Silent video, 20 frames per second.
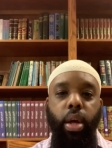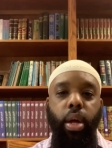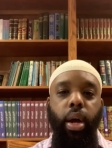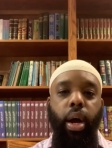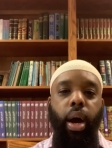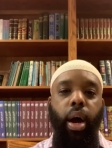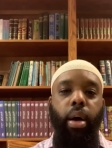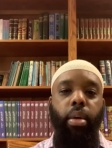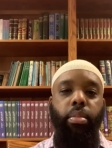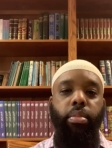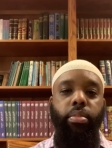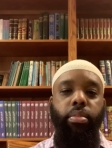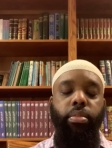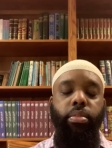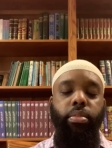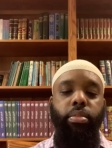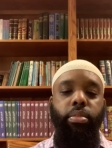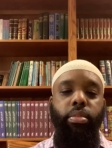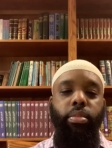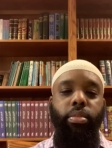Um,
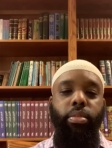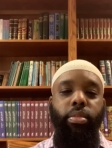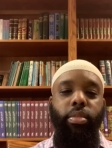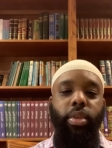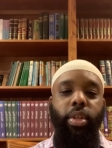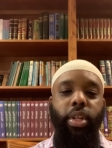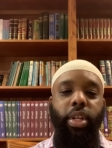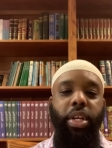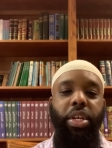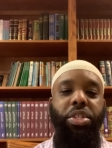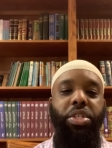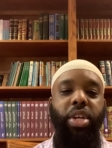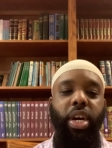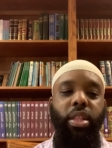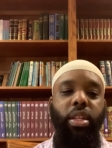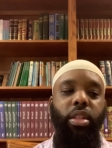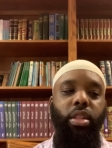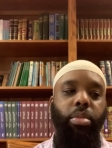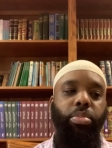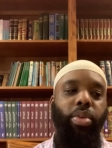he said
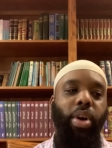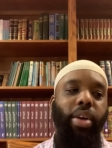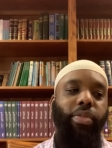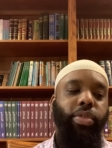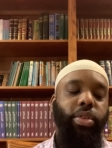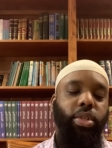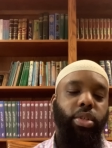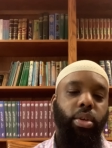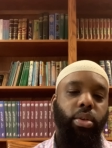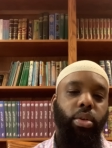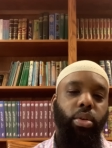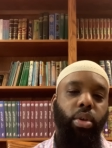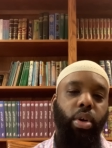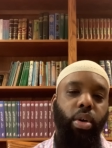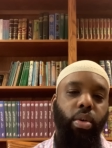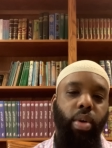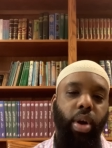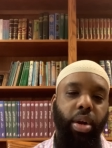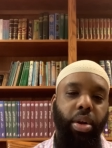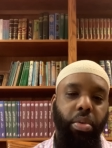that the prophet
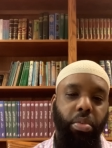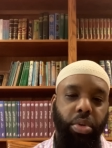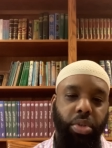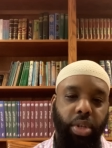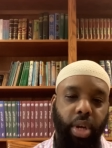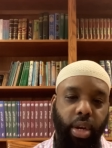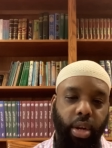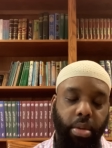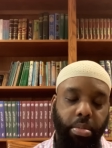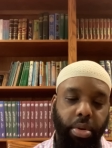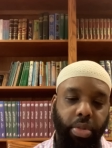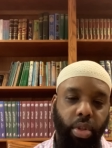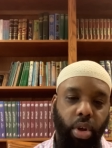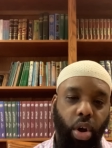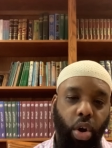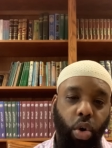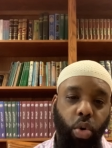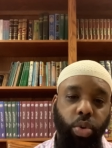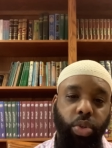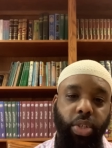sallallahu alaihi wasallam, in the
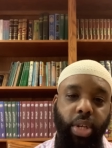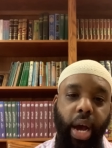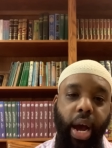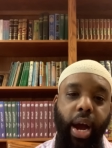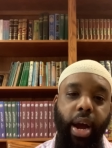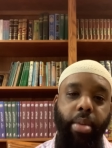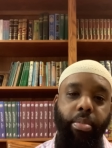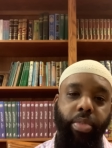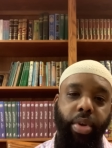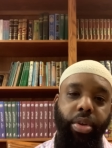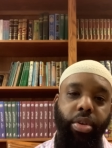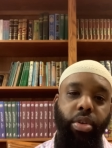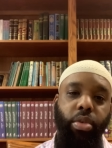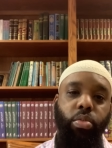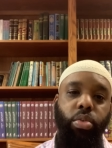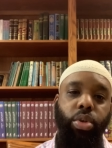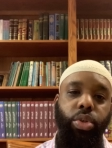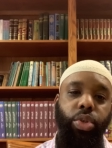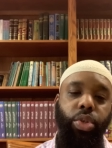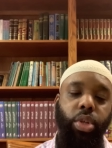whole time that he
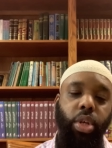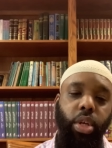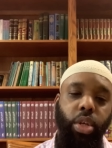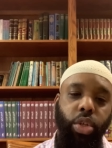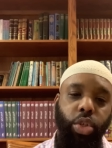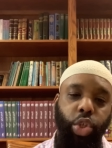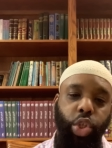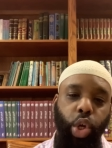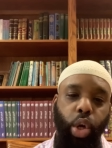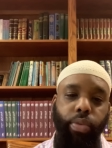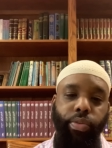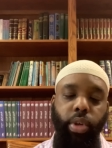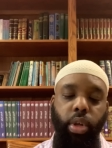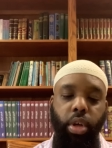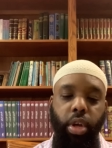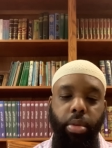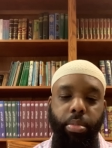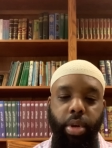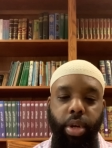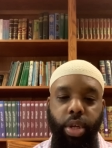was serving
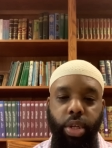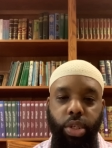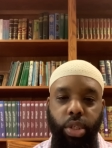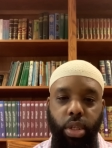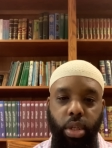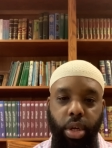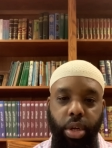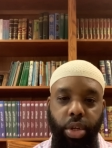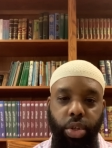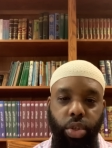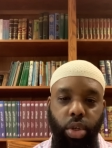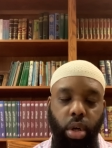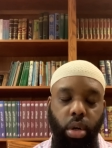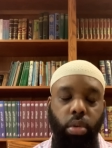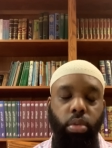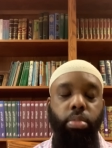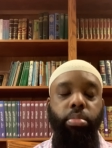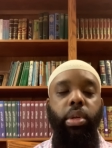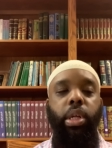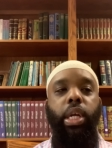him in his in his
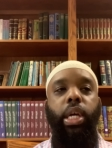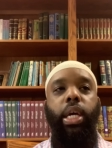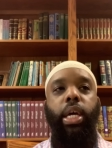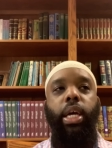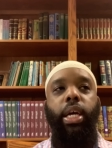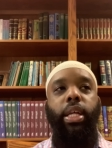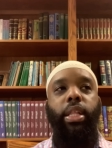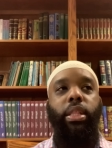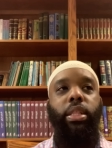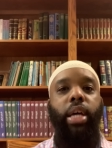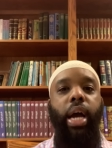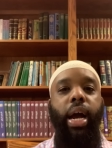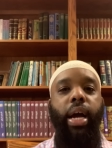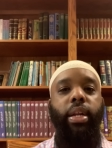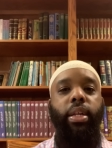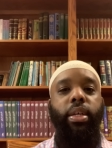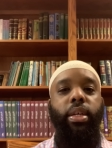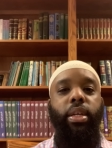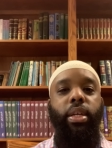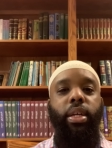home, that
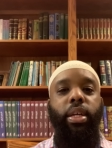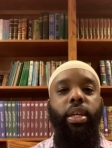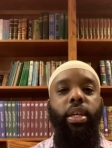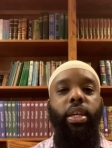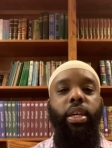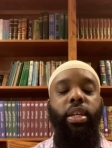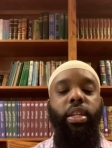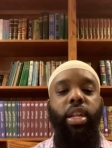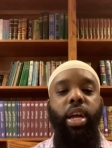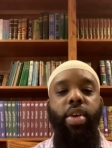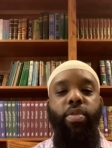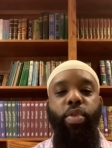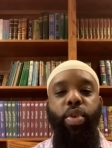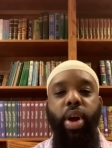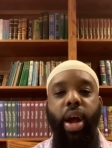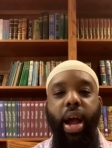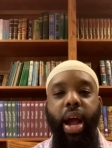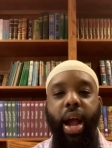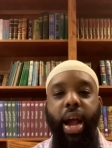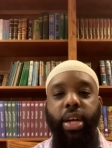he never
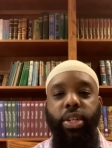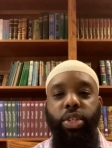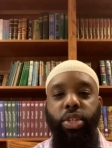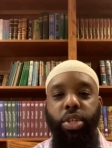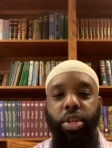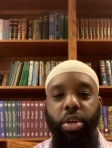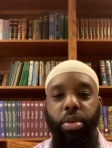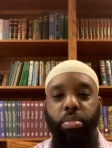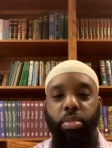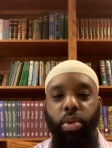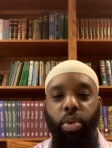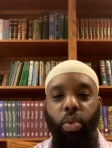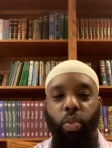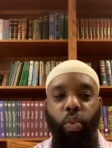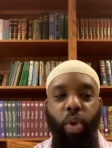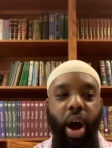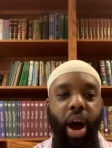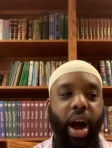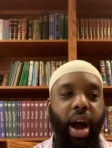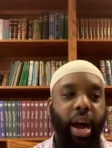asked him,
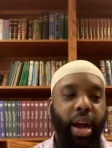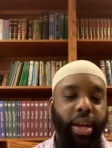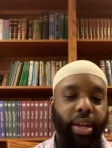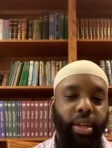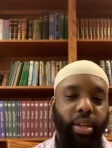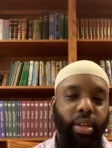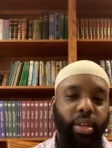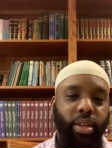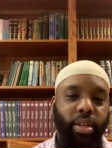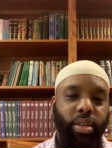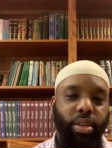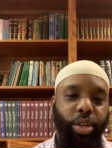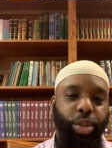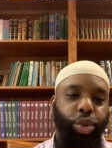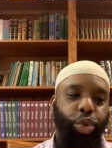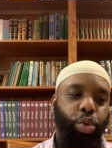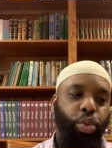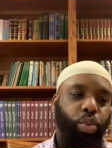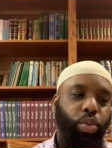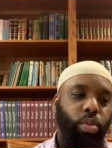why did
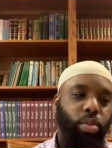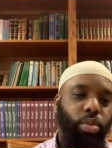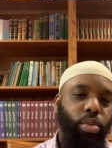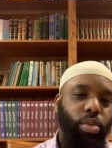you